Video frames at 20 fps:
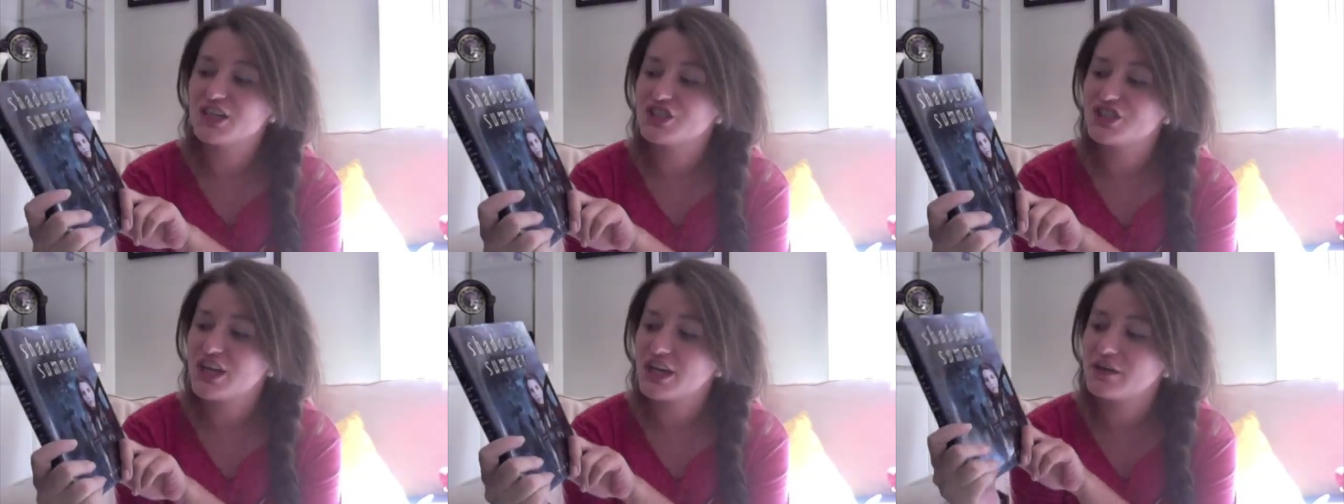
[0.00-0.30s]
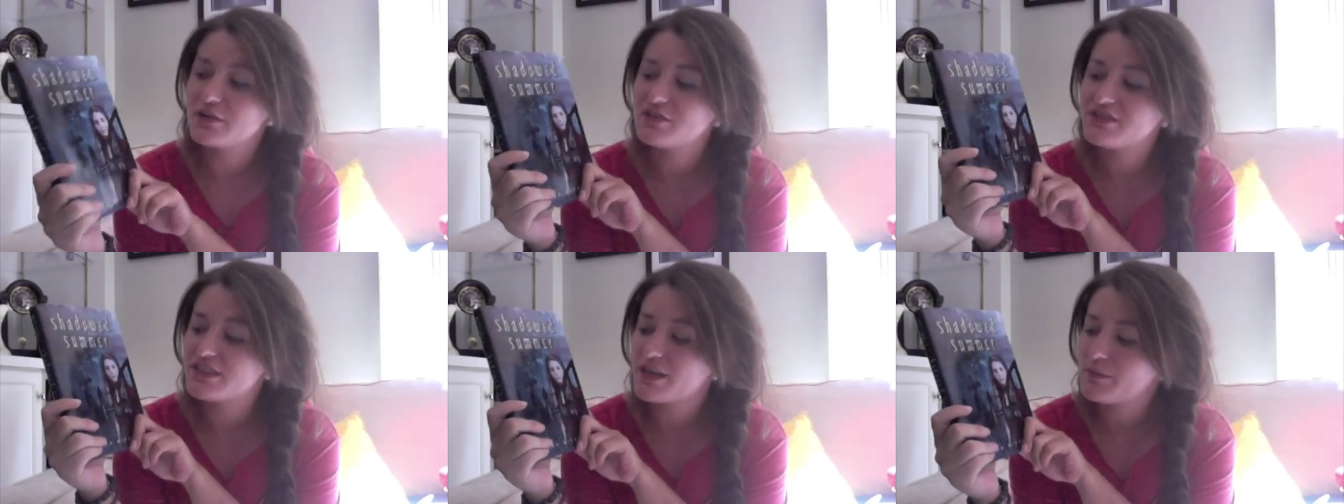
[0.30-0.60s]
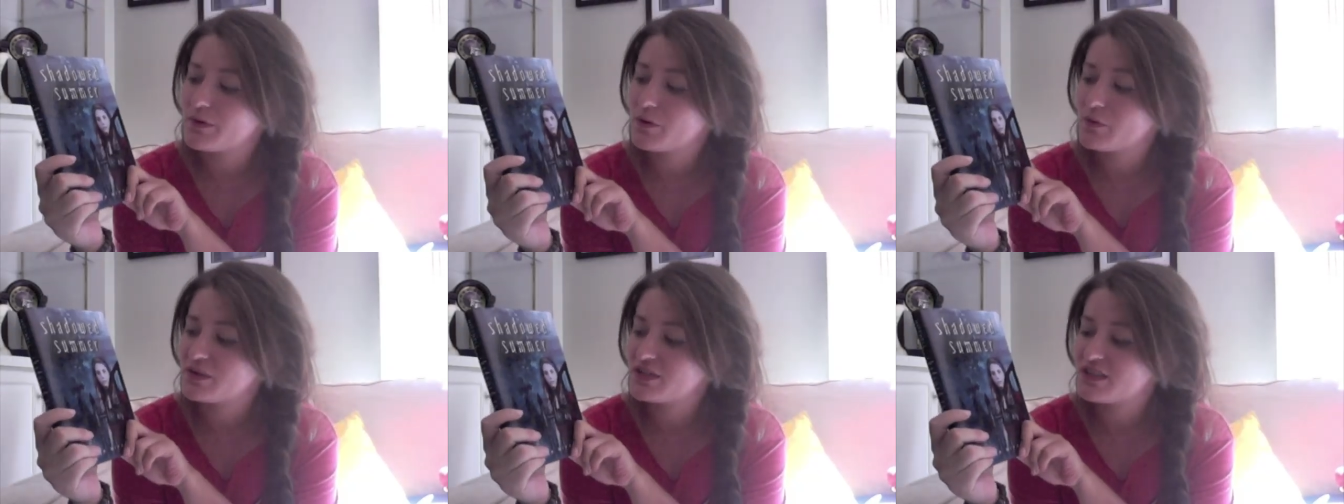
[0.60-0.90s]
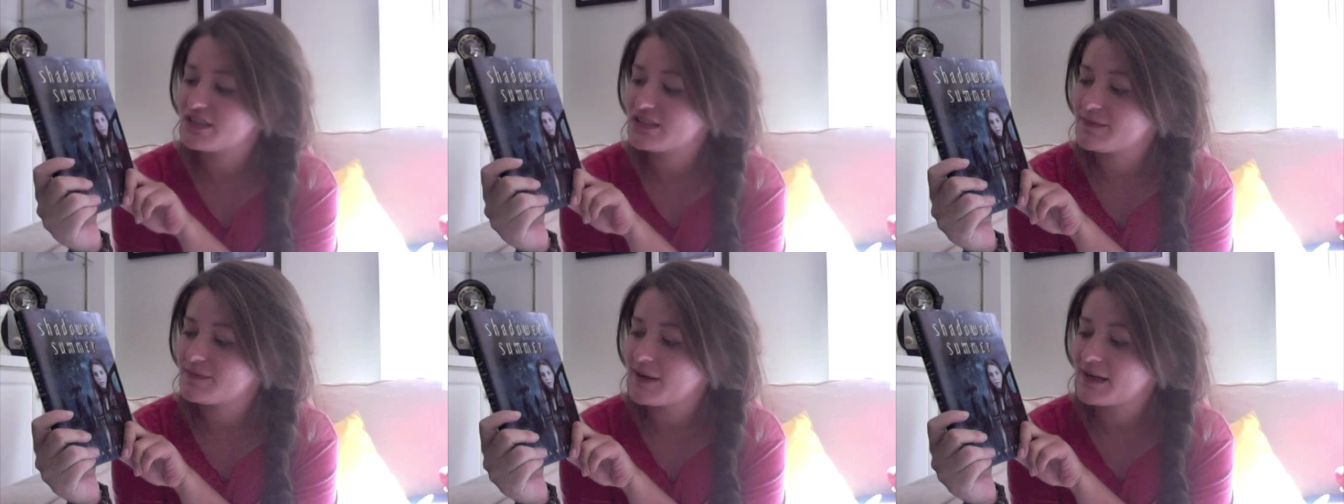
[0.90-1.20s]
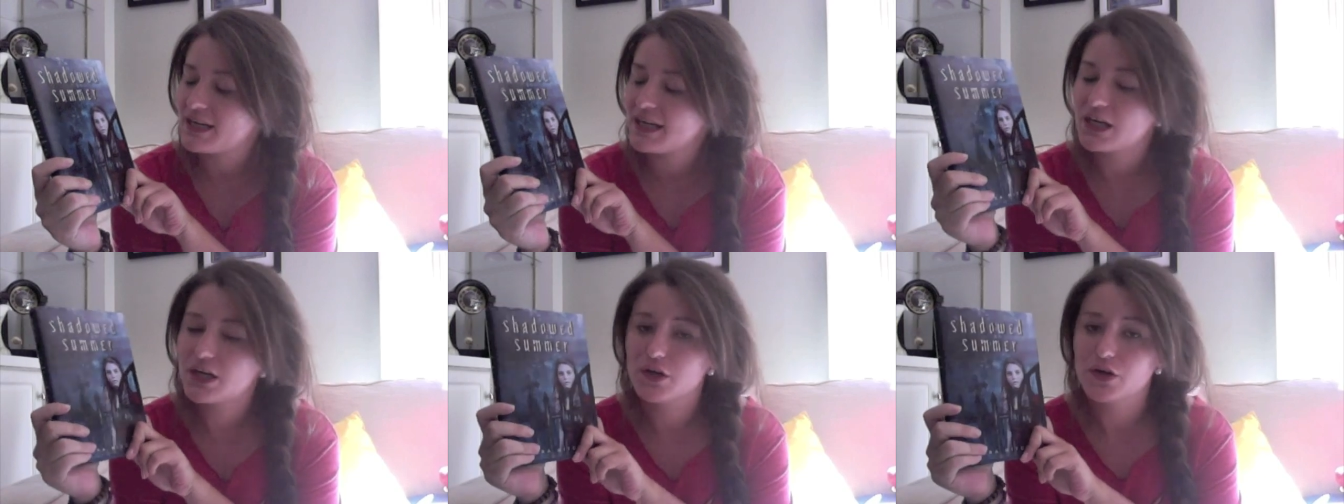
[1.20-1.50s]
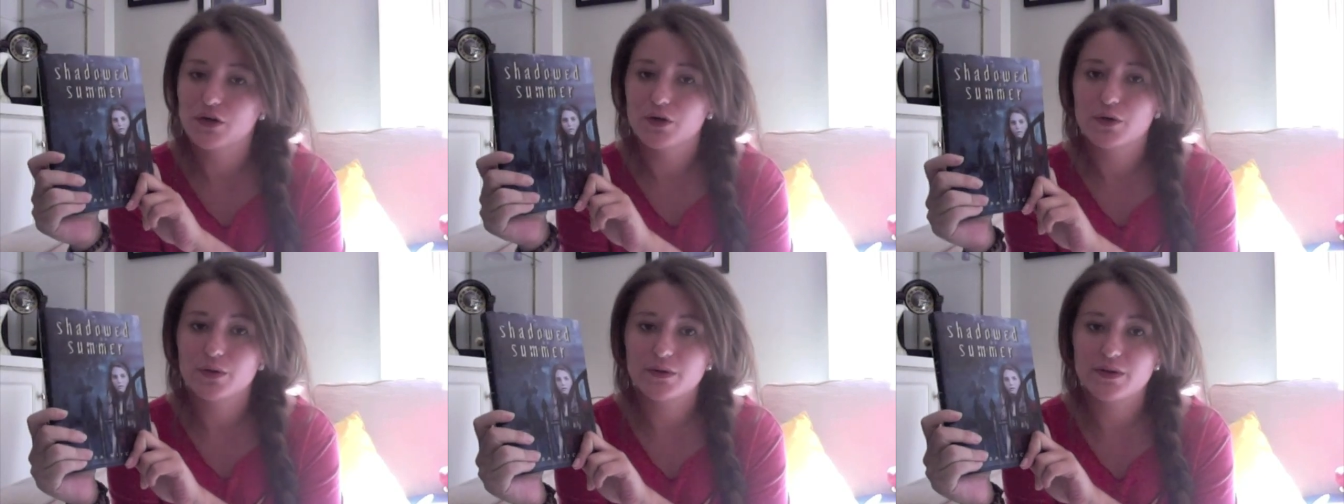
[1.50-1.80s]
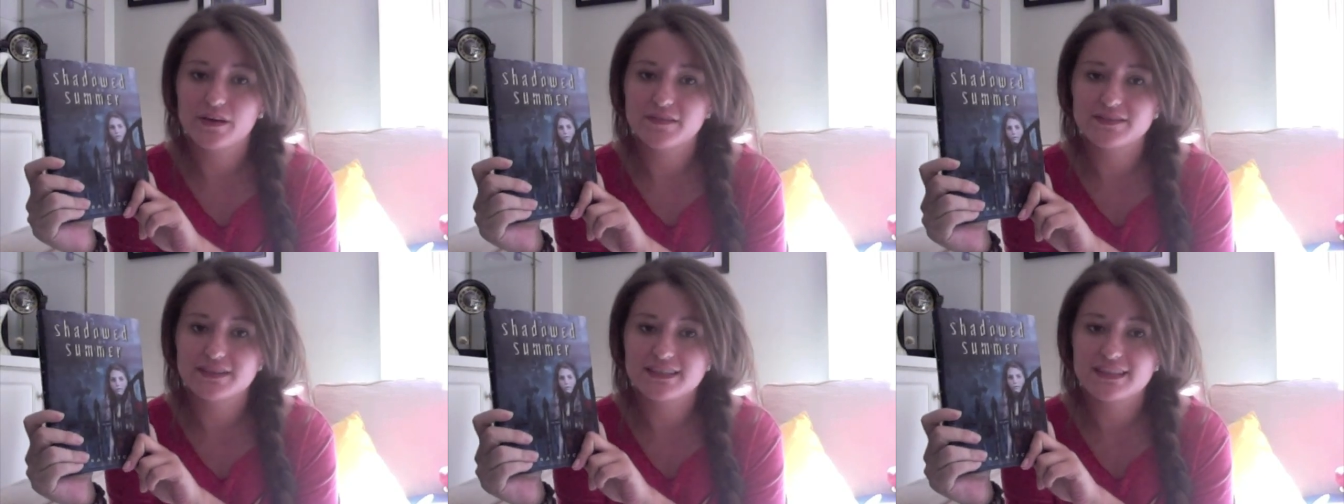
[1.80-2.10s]
Shadowed Summer, which is about a girl who
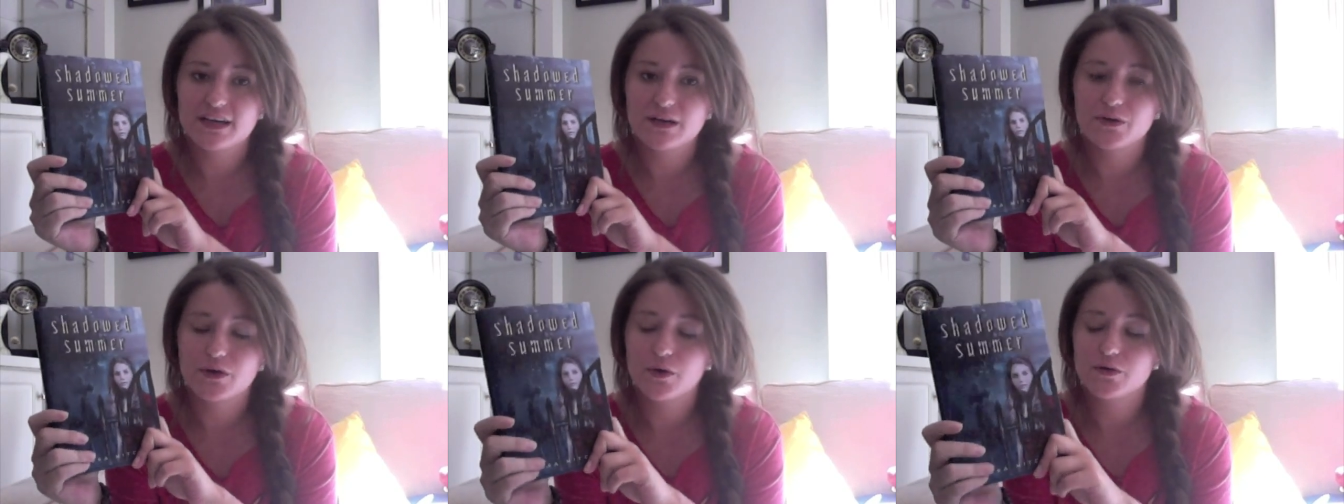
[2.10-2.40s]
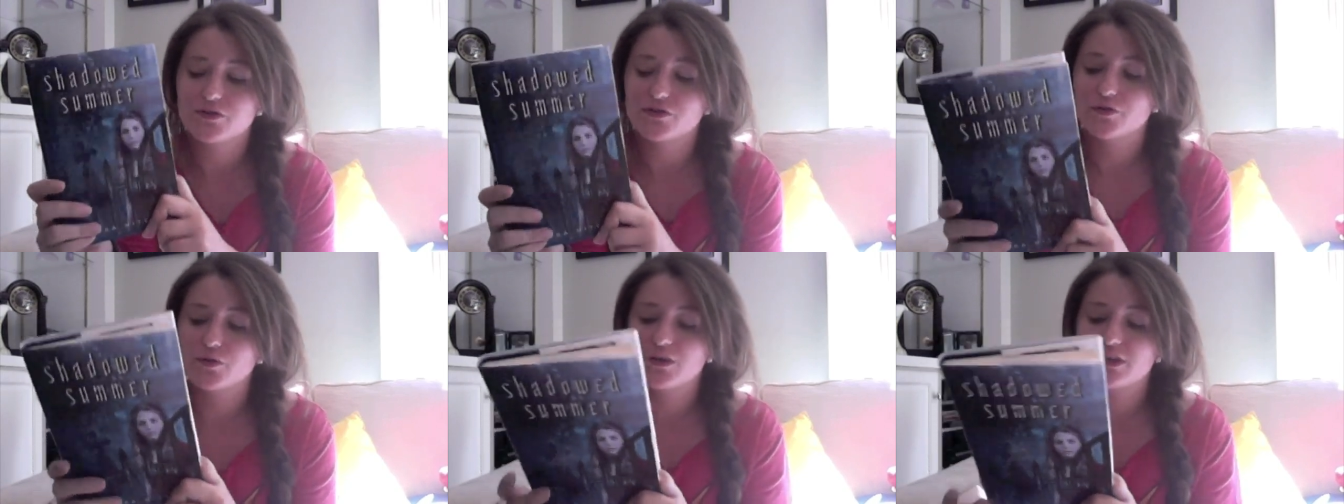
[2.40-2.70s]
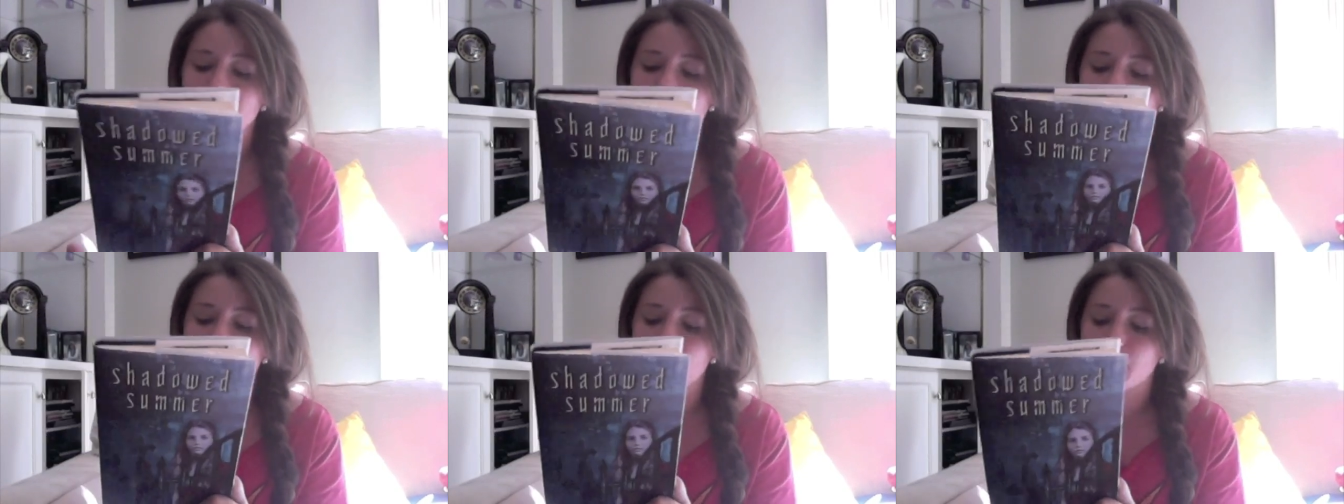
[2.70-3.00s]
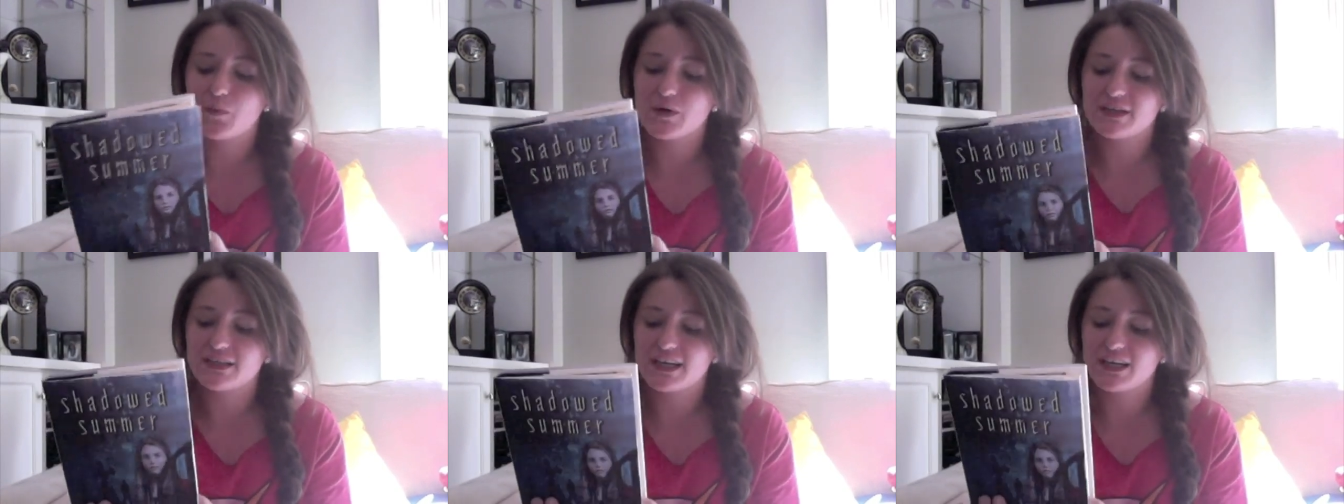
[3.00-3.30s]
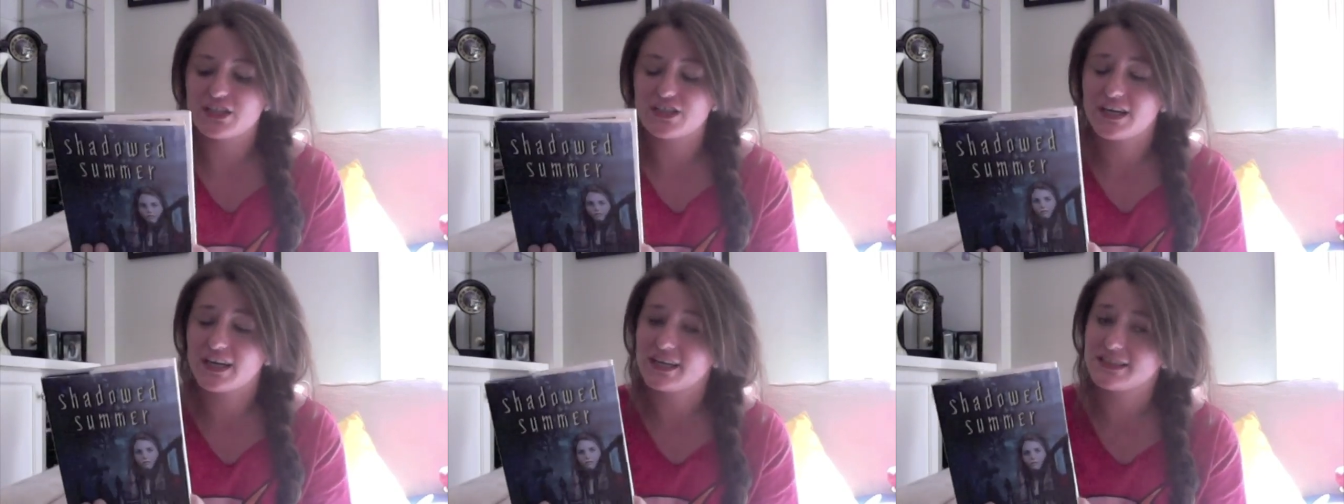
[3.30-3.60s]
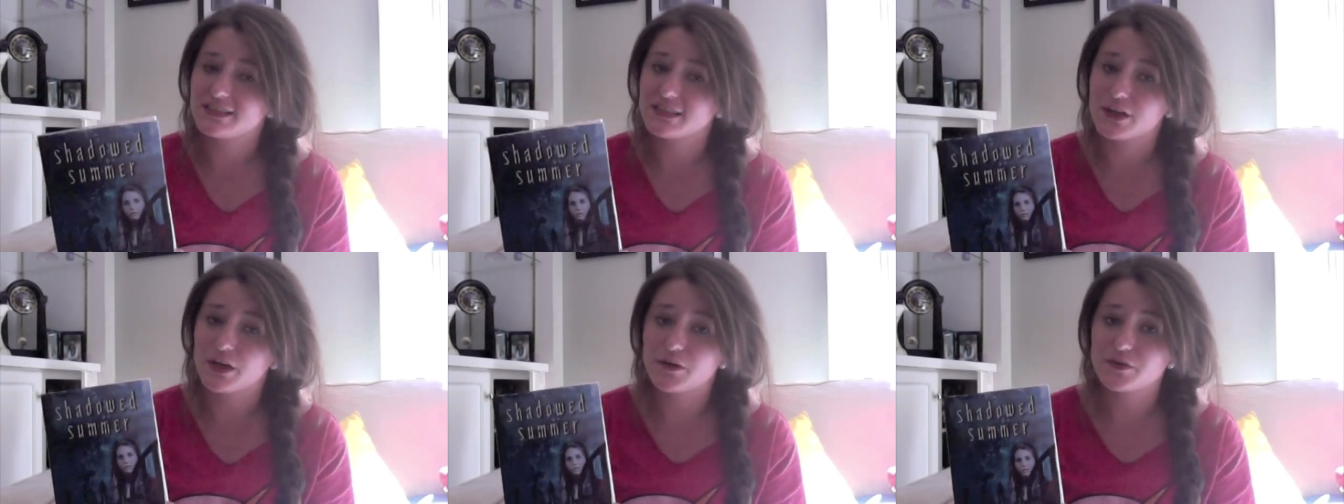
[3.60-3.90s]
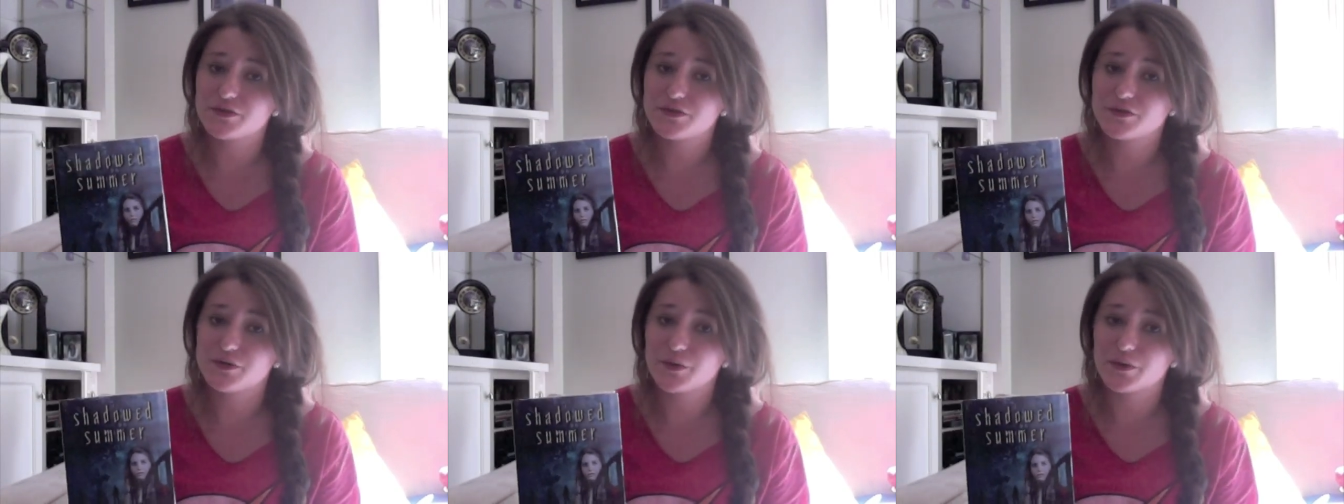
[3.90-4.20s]
loves to tell ghost stories, but then one day she has a
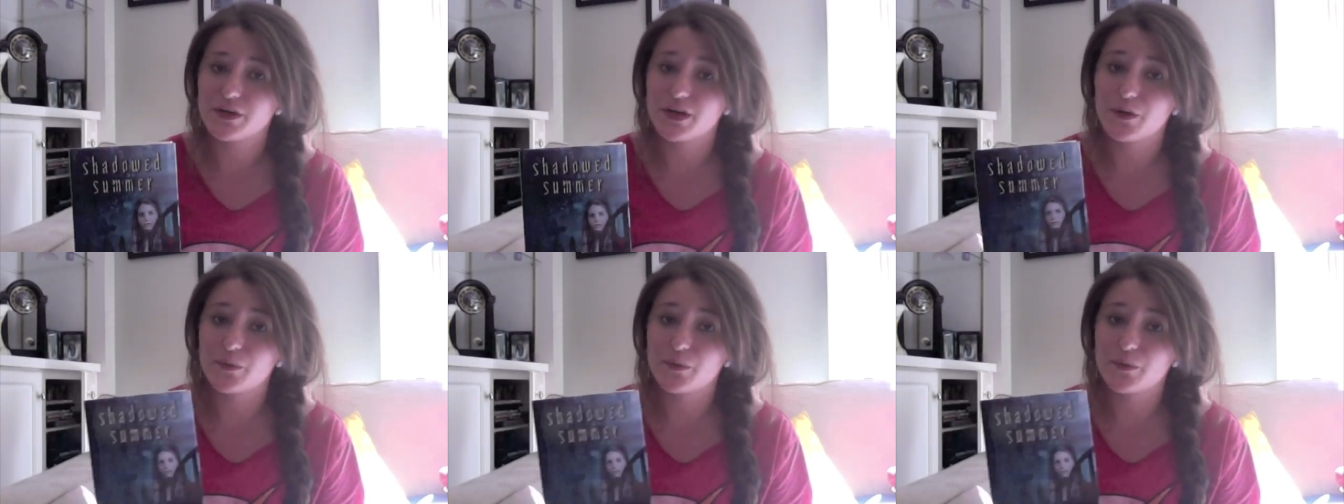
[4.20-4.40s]
ghost story,